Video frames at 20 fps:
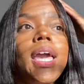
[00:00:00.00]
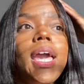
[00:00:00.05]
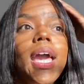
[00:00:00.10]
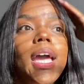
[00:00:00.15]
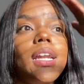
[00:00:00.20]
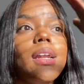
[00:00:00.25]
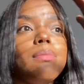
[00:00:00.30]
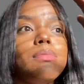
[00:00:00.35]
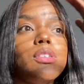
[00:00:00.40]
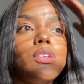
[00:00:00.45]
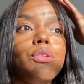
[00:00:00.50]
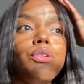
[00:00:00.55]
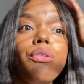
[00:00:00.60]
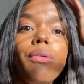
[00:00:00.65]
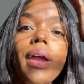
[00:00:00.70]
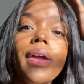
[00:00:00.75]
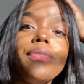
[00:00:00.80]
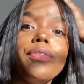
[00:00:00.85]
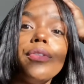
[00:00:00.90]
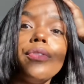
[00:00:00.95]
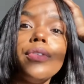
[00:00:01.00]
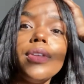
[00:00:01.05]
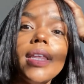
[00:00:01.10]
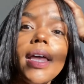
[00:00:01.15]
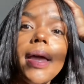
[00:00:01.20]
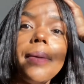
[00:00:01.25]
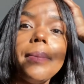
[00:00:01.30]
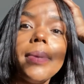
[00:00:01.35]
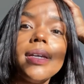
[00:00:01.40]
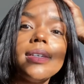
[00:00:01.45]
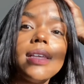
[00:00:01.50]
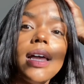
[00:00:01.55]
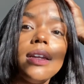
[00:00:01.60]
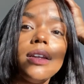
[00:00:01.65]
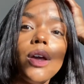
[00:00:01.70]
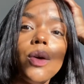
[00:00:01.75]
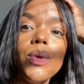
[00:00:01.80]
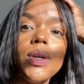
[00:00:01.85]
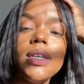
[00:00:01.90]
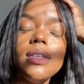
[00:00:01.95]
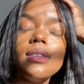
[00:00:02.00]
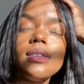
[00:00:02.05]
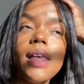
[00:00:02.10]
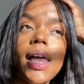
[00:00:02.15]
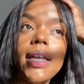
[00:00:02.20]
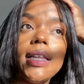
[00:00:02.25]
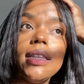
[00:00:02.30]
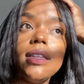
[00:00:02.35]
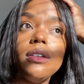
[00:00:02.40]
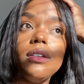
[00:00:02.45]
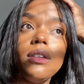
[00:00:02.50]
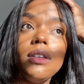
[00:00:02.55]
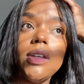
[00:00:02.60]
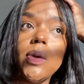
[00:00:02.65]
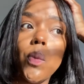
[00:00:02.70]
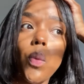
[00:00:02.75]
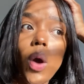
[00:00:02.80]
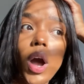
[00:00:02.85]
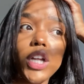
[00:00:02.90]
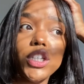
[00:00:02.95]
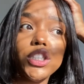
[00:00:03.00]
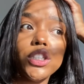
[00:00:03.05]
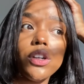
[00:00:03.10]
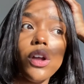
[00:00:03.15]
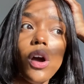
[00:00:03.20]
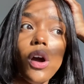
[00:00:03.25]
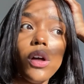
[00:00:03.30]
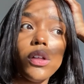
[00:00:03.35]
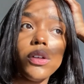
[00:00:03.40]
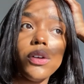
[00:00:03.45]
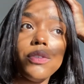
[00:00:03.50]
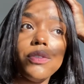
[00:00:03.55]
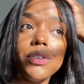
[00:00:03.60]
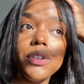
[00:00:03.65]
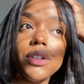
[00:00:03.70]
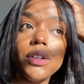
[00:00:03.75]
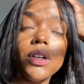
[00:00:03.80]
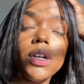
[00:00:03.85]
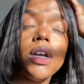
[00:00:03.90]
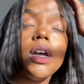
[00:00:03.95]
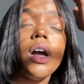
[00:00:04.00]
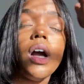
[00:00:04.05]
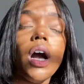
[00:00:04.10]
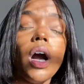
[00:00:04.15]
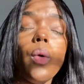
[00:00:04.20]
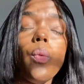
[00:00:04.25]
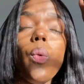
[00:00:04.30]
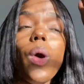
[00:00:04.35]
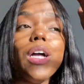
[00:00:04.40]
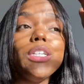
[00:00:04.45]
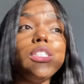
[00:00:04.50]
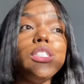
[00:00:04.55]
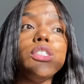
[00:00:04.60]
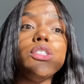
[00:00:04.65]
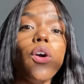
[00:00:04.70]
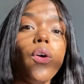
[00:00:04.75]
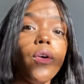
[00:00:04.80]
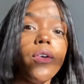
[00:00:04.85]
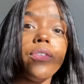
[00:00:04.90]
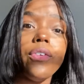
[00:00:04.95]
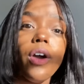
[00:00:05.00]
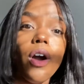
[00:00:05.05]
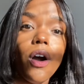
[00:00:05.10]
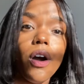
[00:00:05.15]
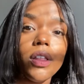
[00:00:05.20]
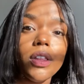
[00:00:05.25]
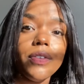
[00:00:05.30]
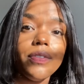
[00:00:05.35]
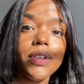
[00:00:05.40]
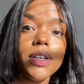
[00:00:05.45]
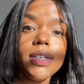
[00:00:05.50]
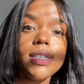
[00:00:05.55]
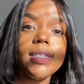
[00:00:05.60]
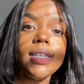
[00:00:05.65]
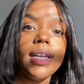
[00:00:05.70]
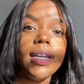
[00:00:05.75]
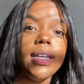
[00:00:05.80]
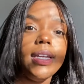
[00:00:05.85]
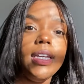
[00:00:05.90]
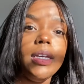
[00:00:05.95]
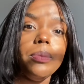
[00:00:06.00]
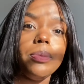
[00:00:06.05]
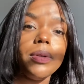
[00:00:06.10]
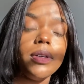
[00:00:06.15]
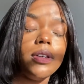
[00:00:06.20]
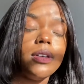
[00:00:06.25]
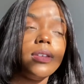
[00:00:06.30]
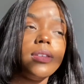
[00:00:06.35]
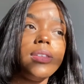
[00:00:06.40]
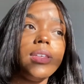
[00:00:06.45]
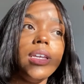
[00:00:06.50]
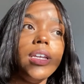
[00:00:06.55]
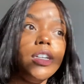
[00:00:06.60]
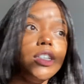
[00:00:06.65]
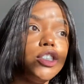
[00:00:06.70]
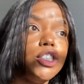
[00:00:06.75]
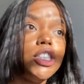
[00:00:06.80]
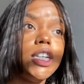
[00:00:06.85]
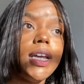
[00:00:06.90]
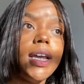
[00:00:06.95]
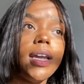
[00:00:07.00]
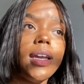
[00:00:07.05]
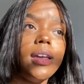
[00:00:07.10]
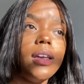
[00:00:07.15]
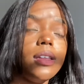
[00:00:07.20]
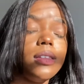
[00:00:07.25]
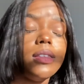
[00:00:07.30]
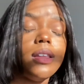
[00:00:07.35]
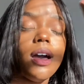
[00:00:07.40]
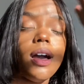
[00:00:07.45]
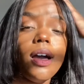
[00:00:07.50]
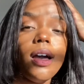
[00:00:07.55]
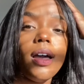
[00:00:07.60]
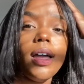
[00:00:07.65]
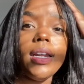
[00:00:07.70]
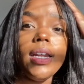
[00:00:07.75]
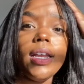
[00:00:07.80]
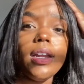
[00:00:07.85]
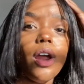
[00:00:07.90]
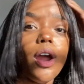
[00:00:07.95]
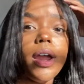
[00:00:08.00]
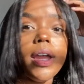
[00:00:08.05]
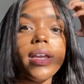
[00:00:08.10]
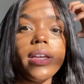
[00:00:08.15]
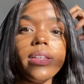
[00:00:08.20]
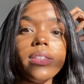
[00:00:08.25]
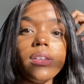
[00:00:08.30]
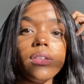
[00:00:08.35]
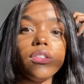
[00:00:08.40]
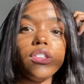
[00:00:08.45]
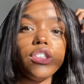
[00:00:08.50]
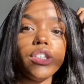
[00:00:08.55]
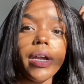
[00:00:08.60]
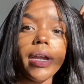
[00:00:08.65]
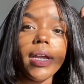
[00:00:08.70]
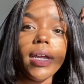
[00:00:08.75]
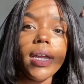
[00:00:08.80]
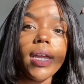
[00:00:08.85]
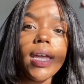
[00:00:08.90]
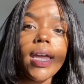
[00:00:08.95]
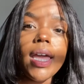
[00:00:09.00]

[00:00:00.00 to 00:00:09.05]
And I'm so grateful for that, because I know he's like literally watching over all of us and keeping us in check, in line, and our heads on straight.